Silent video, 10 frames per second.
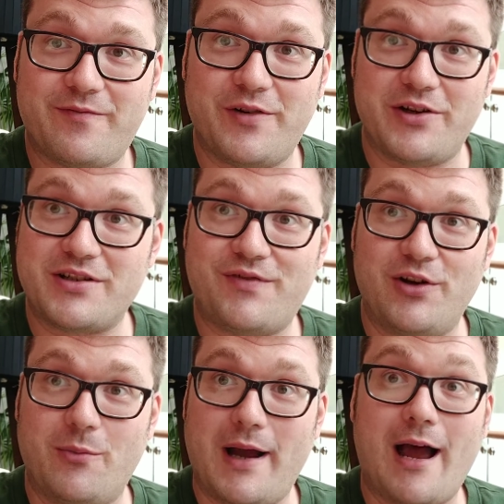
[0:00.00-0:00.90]
first
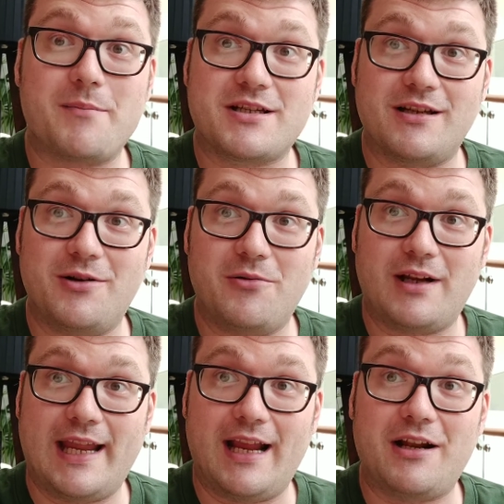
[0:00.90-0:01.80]
film,
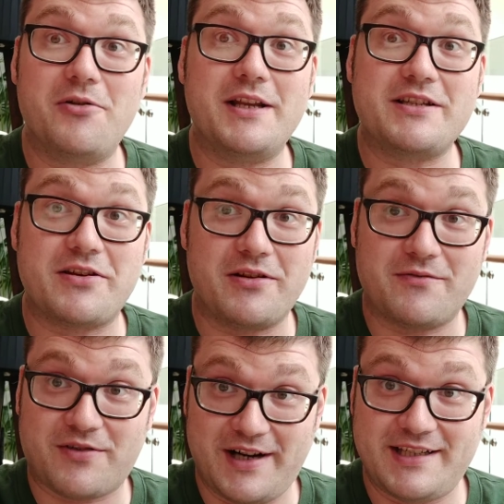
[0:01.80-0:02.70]
absolutely, including certain
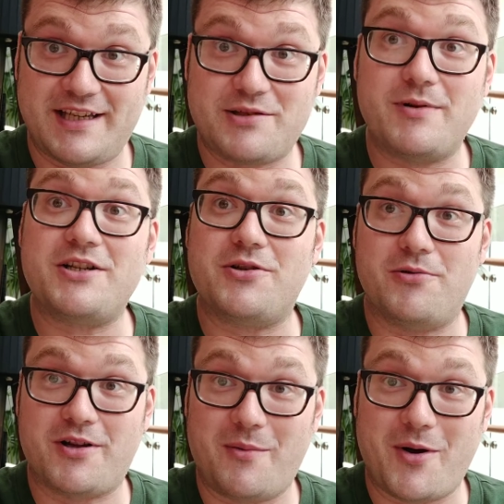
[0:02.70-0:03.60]
phrases which do
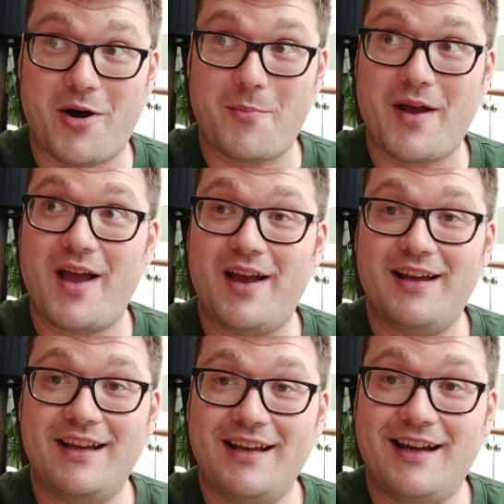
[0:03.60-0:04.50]
come up.
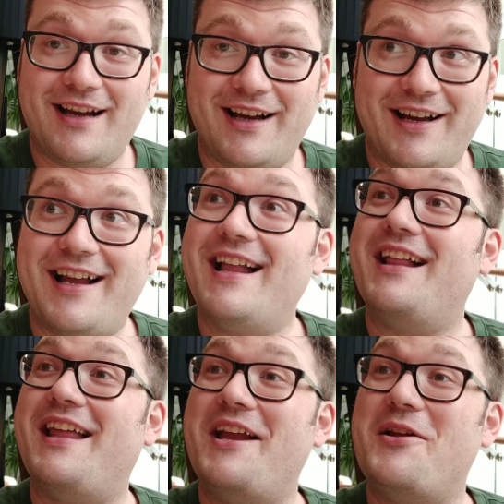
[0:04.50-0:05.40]

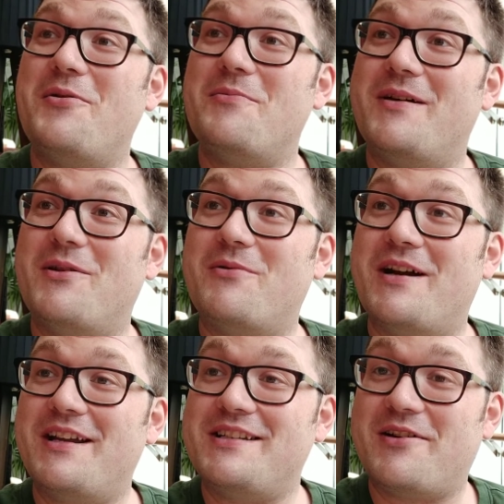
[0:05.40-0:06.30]
Thank you, by the
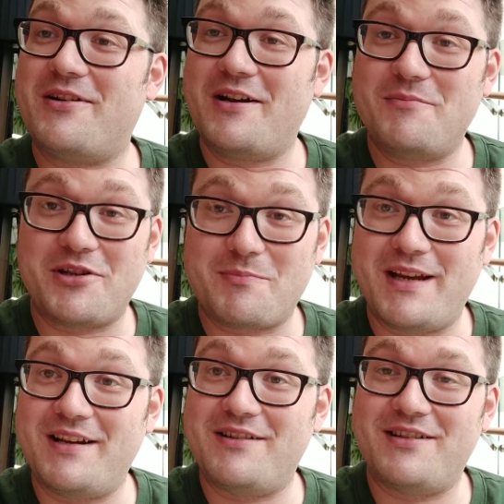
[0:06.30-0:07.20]
way. Sorry, I've just
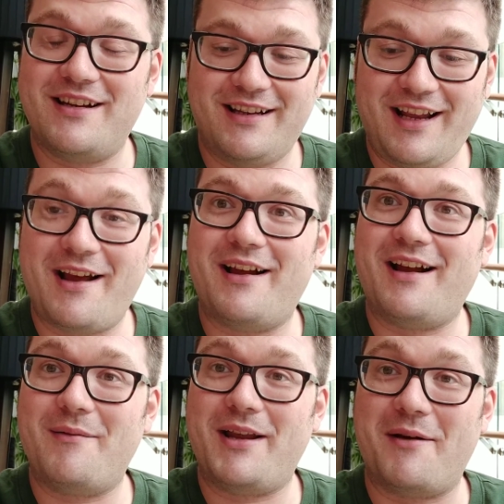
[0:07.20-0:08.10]
been. Yeah,
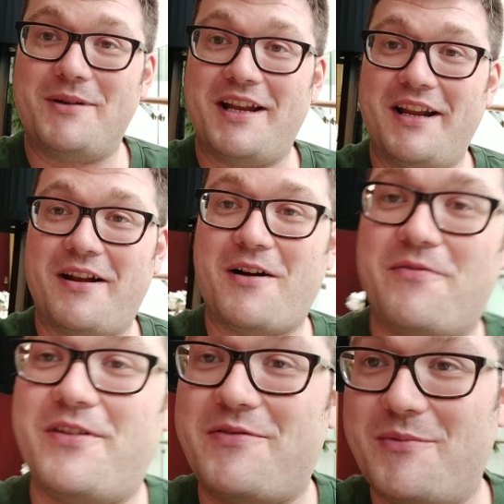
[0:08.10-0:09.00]
I'm getting
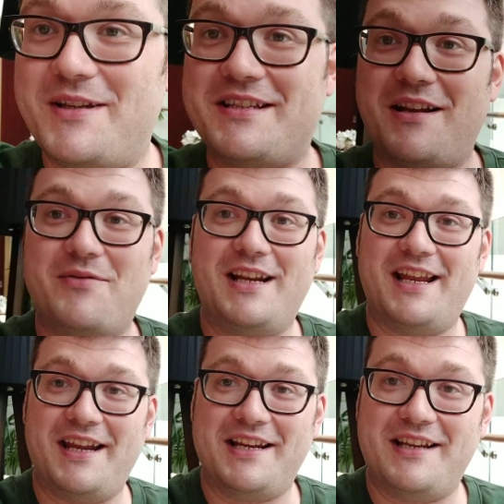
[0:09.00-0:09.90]
coffee from this lovely
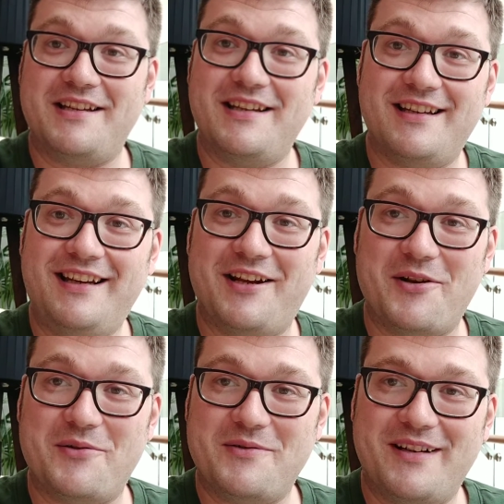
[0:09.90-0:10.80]
lady. You
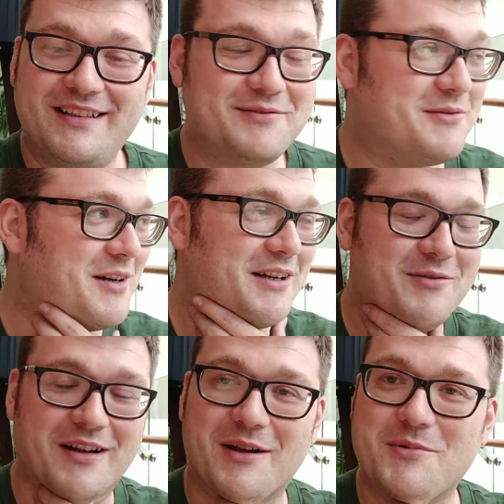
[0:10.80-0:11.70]
know,
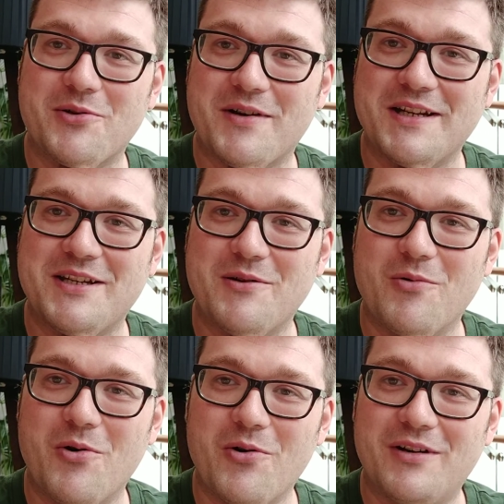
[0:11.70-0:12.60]
while I'm talking to you
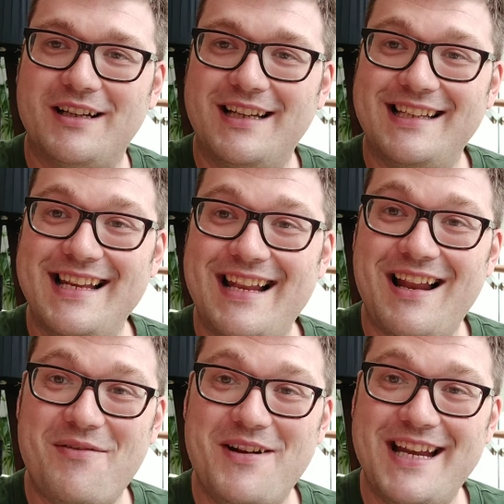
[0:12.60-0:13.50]
all. Isn't it
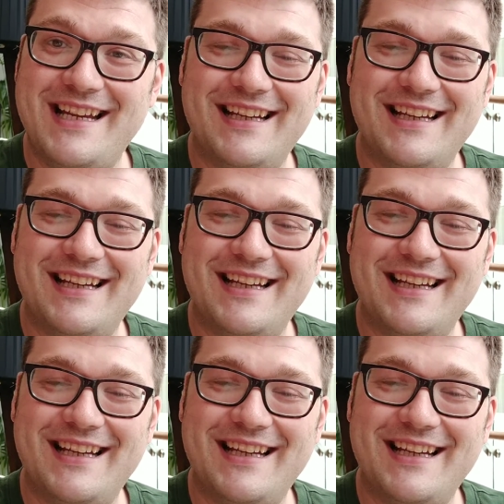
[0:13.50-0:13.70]
lovely?